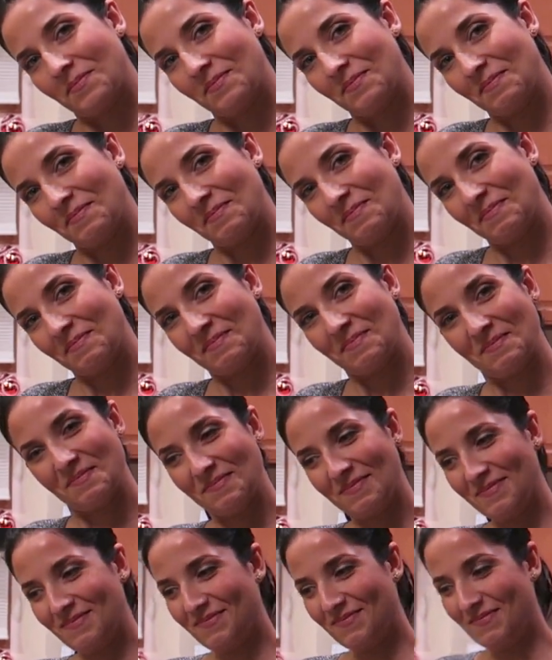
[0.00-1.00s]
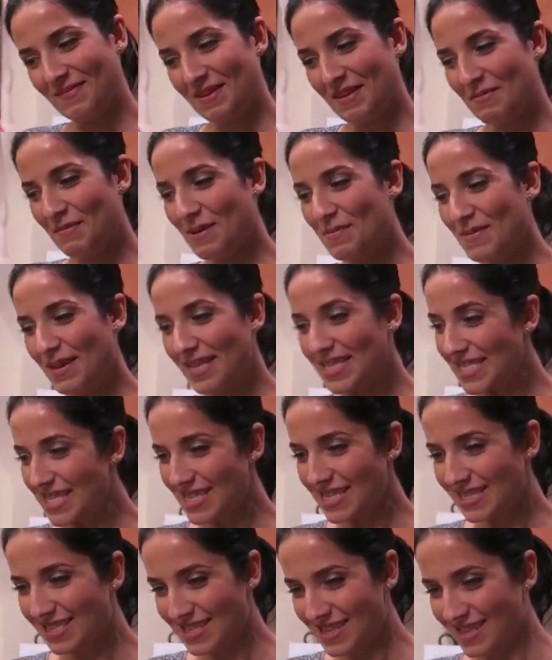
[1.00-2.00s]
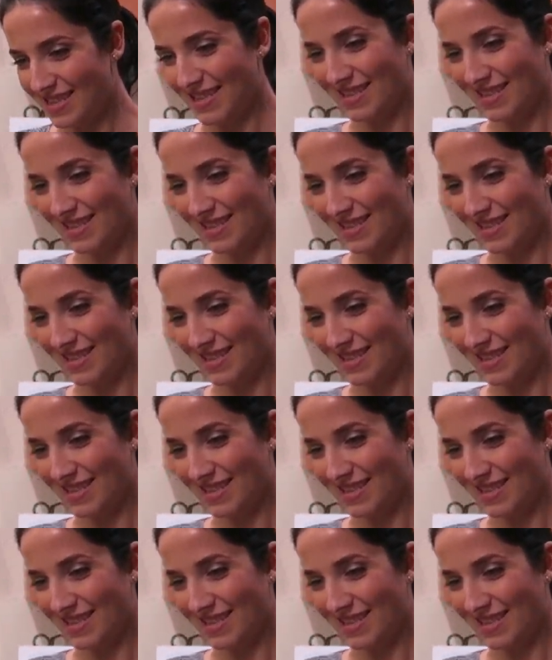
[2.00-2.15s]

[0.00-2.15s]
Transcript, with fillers: What you working on? My mixes.